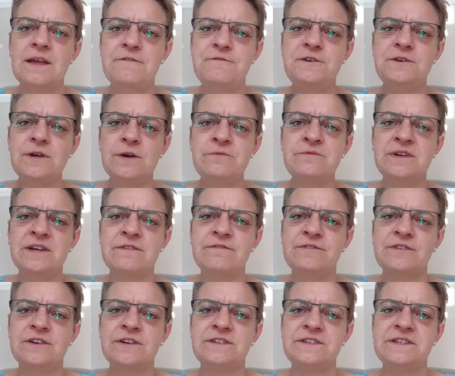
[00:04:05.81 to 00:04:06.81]
If you don't
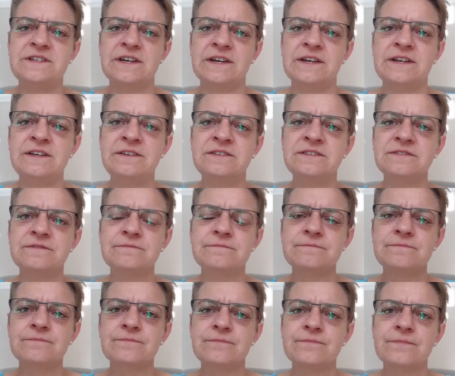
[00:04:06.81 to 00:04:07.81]
give 30 days,
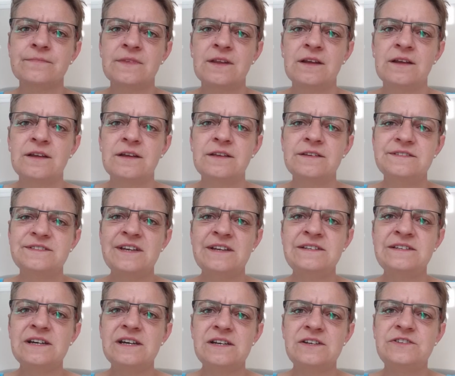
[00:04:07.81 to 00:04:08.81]

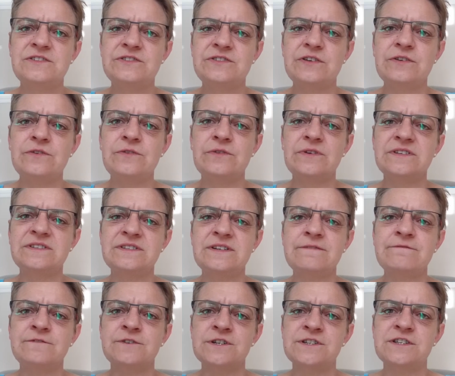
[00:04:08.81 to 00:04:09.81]
send it as soon as an
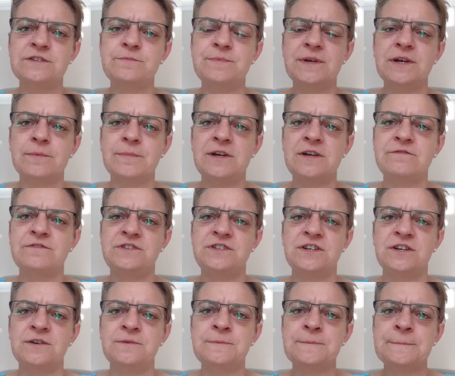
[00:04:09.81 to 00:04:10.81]
invoice has become
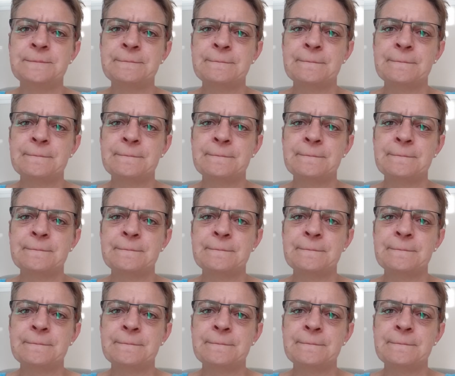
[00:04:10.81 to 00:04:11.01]
overdue.